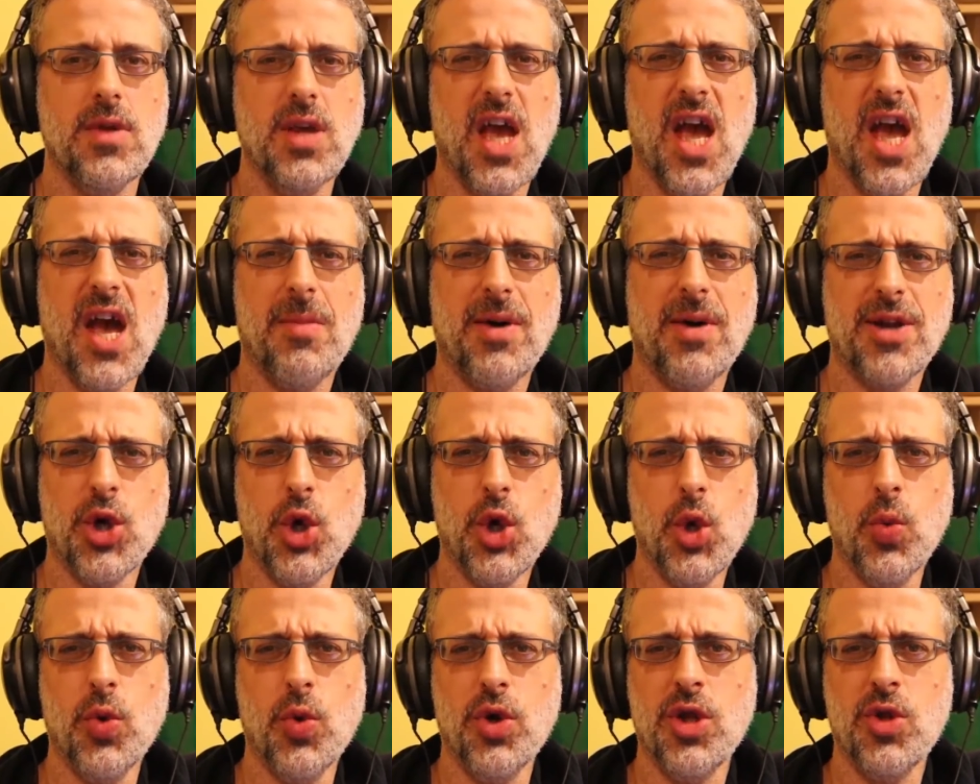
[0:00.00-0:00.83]
yeah but
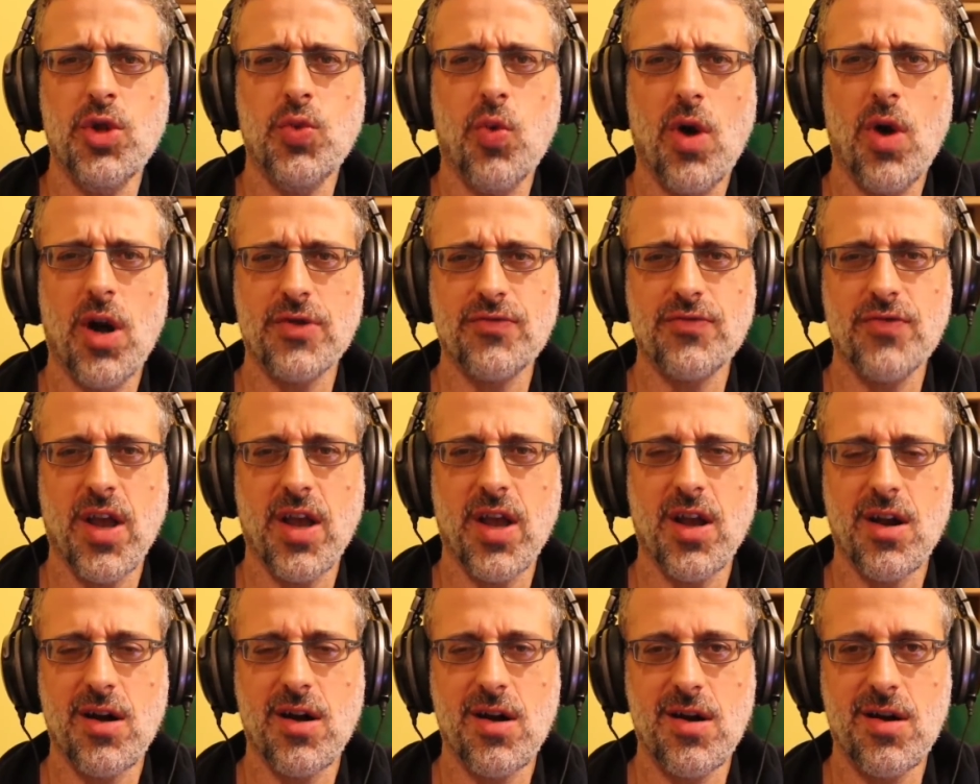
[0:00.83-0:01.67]
who wouldn't want
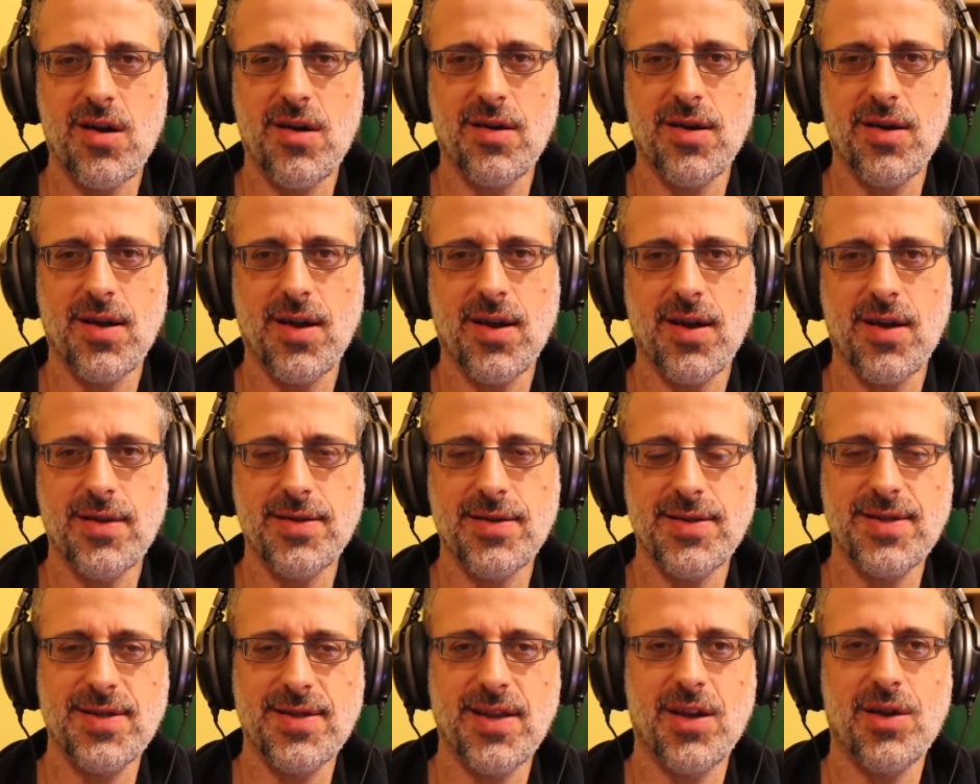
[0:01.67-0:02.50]
Rhaegar uh,
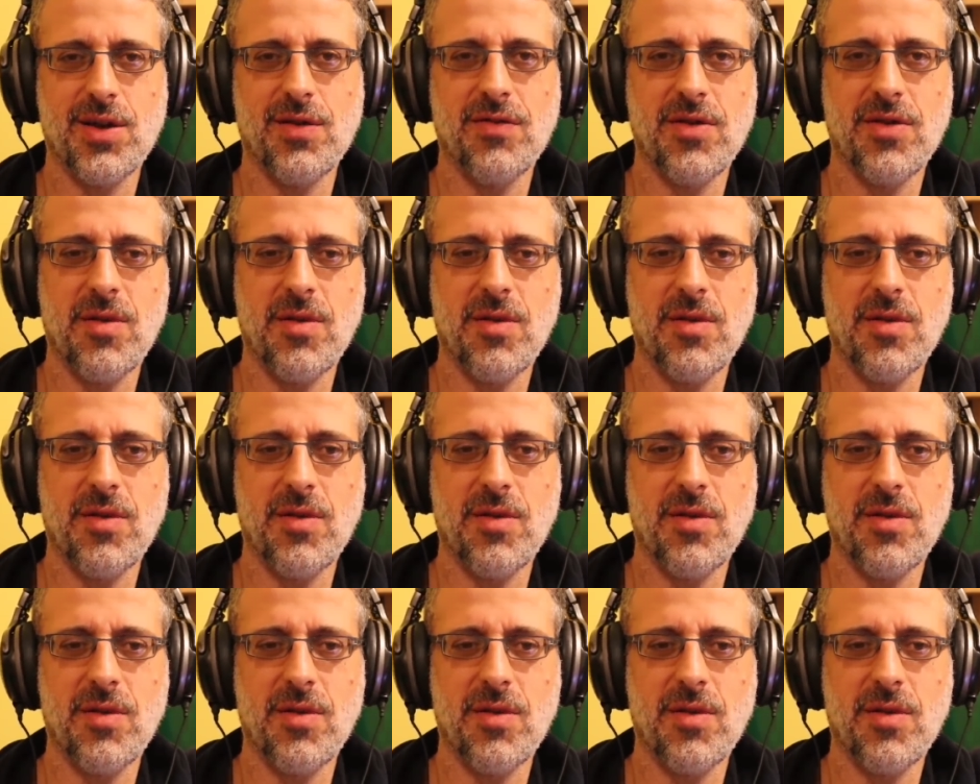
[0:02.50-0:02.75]
instead of the